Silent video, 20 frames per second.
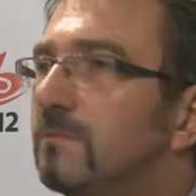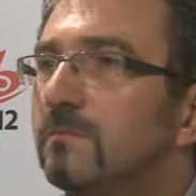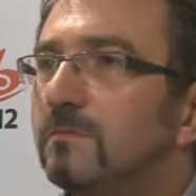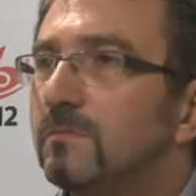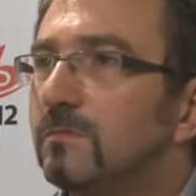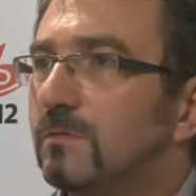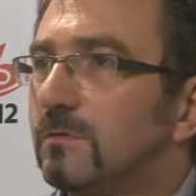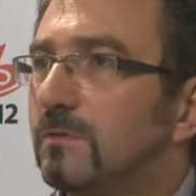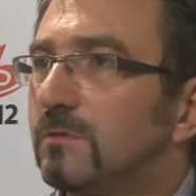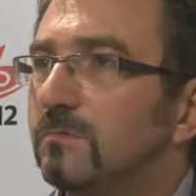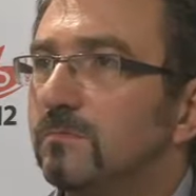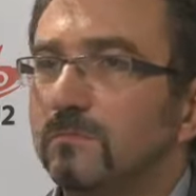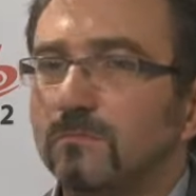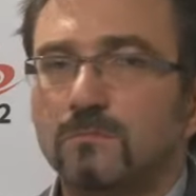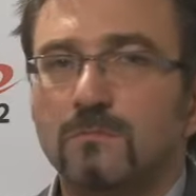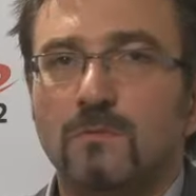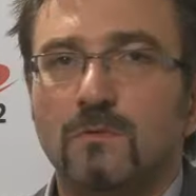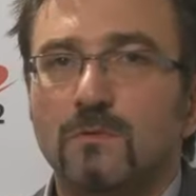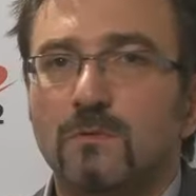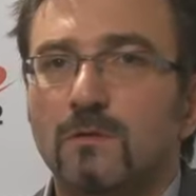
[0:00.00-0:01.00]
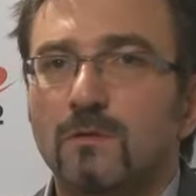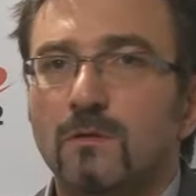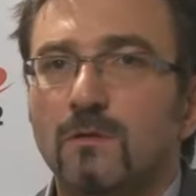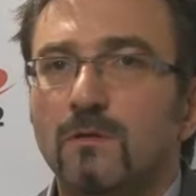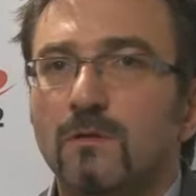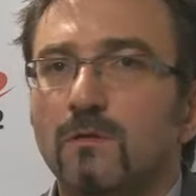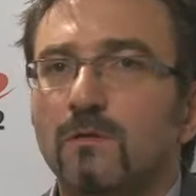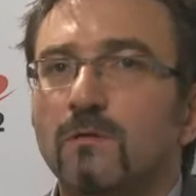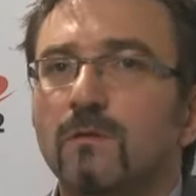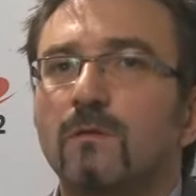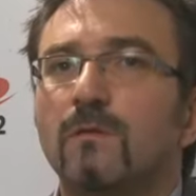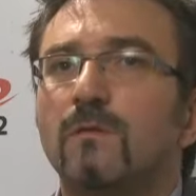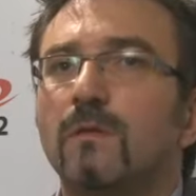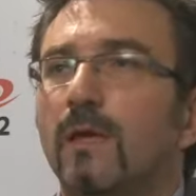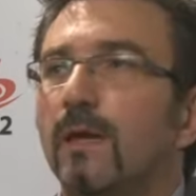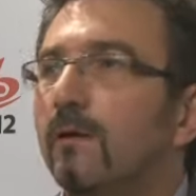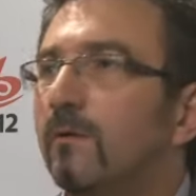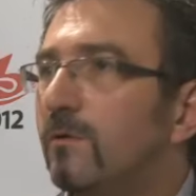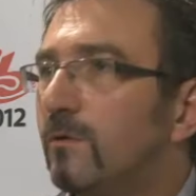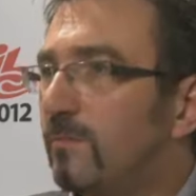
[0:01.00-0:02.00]
the
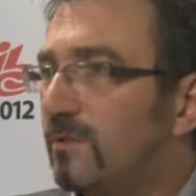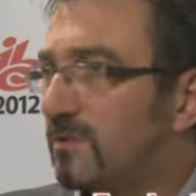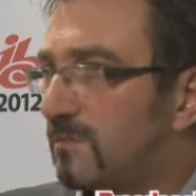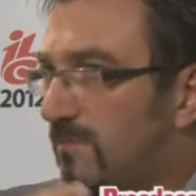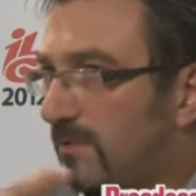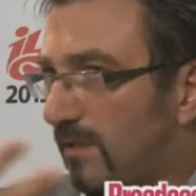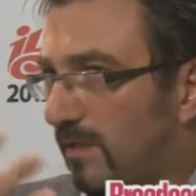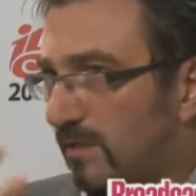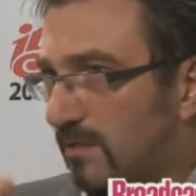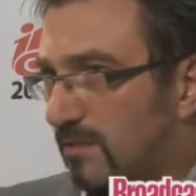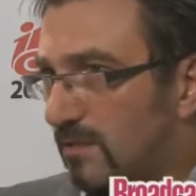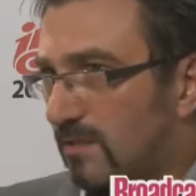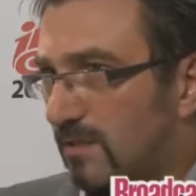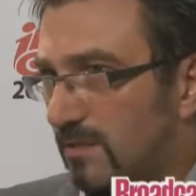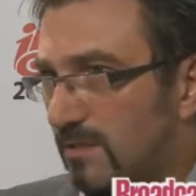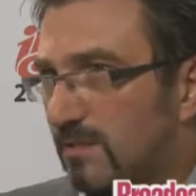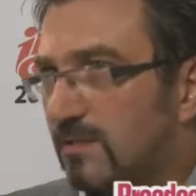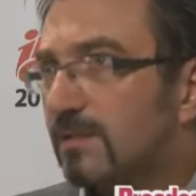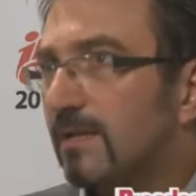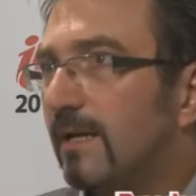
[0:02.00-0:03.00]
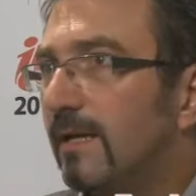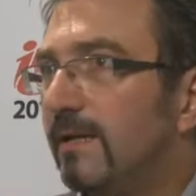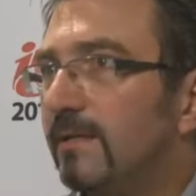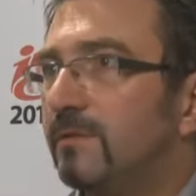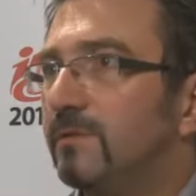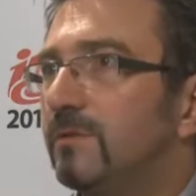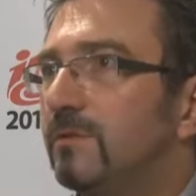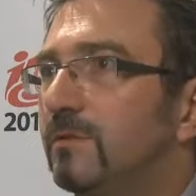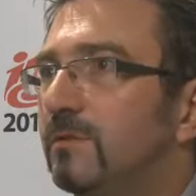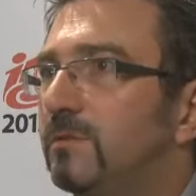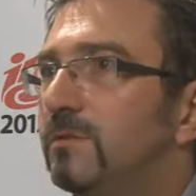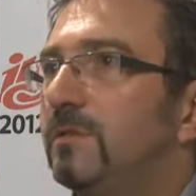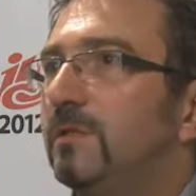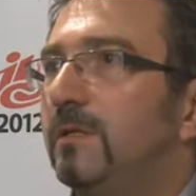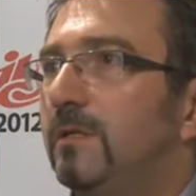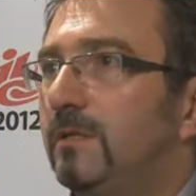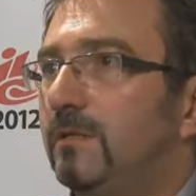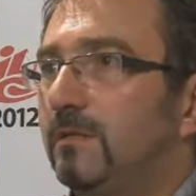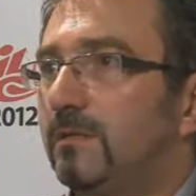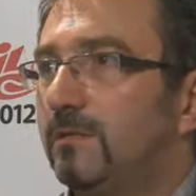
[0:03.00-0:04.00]
Alchemist PHC standard,
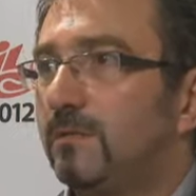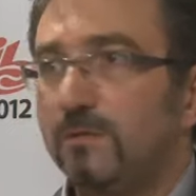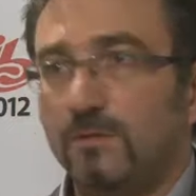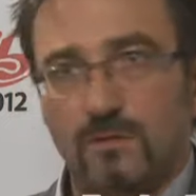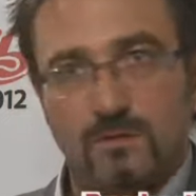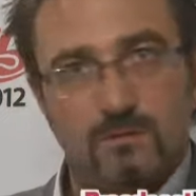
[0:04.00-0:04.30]
and